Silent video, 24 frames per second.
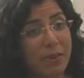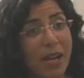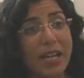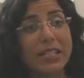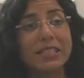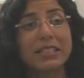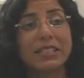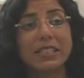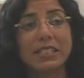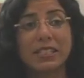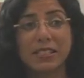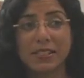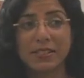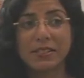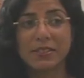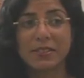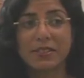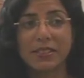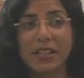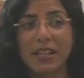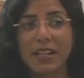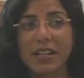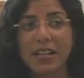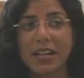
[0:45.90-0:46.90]
Raissa
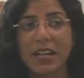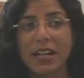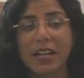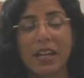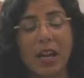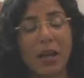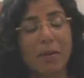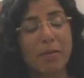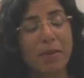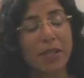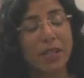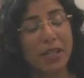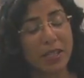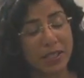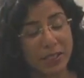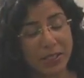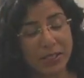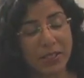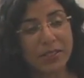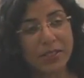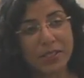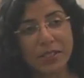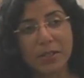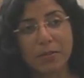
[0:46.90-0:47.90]
D'Souza, and I'm an
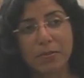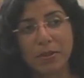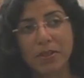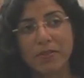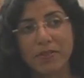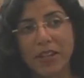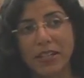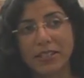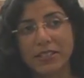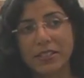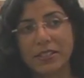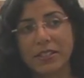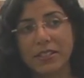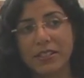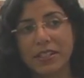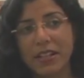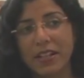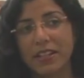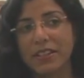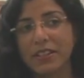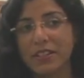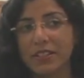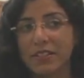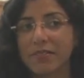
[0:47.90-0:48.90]
associate professor
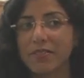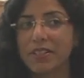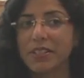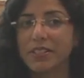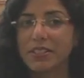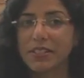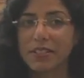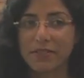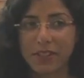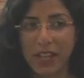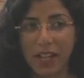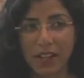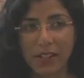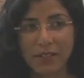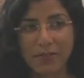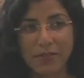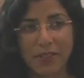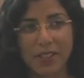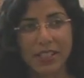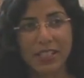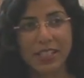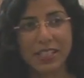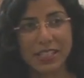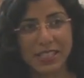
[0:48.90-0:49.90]
at the University of
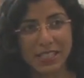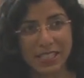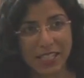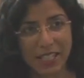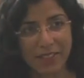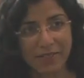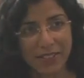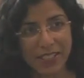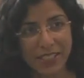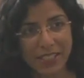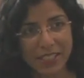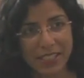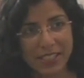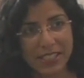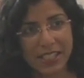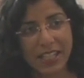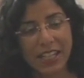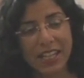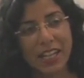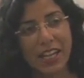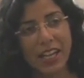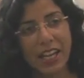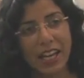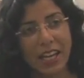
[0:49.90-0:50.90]
California in Davis,
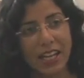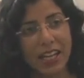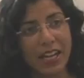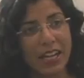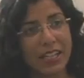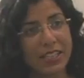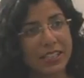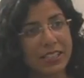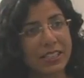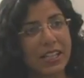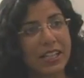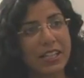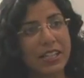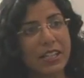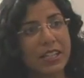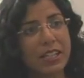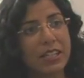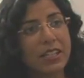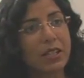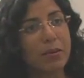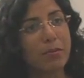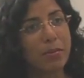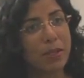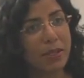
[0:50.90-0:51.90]
and I
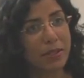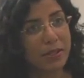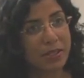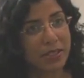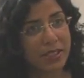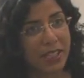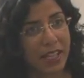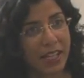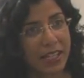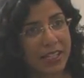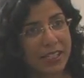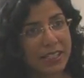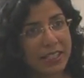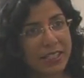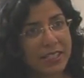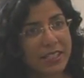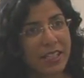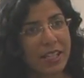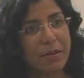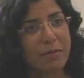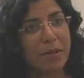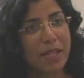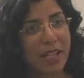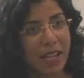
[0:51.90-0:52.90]
study computer science
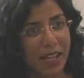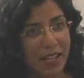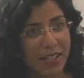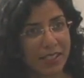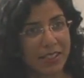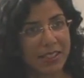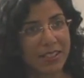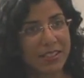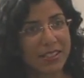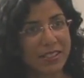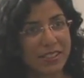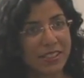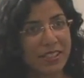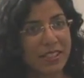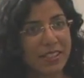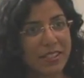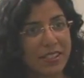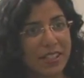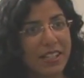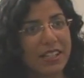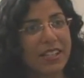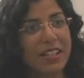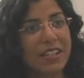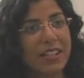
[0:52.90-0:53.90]
and mechanical
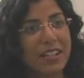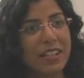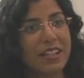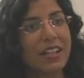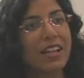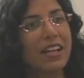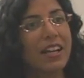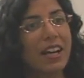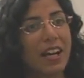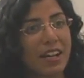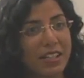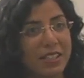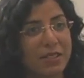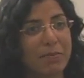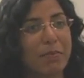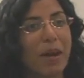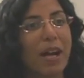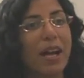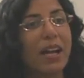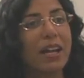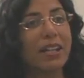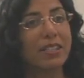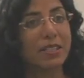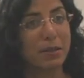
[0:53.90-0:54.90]
engineering as
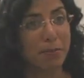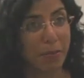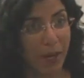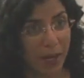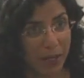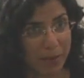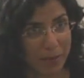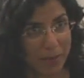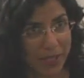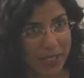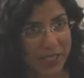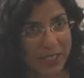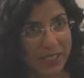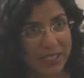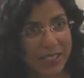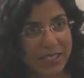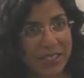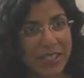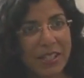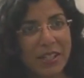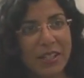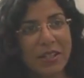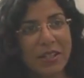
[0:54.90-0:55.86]
my departments,